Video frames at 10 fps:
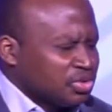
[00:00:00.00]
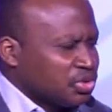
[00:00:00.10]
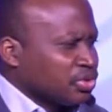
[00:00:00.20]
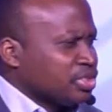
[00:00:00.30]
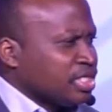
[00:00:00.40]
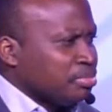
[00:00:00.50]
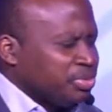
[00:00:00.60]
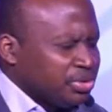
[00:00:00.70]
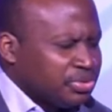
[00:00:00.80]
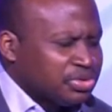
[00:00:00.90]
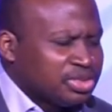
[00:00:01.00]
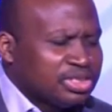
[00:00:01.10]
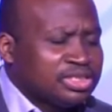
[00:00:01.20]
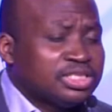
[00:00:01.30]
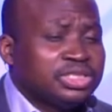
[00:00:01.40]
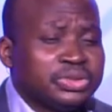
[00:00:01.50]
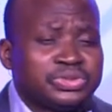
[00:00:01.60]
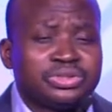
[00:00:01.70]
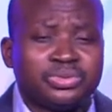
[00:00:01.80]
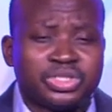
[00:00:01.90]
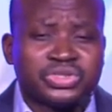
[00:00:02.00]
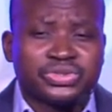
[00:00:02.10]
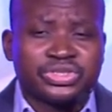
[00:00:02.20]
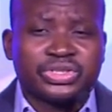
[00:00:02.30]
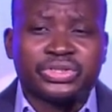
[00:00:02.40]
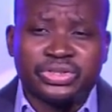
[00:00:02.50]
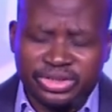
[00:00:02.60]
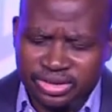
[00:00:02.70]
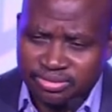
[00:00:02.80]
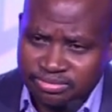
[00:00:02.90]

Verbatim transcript: church abuse. She used the word church hurt.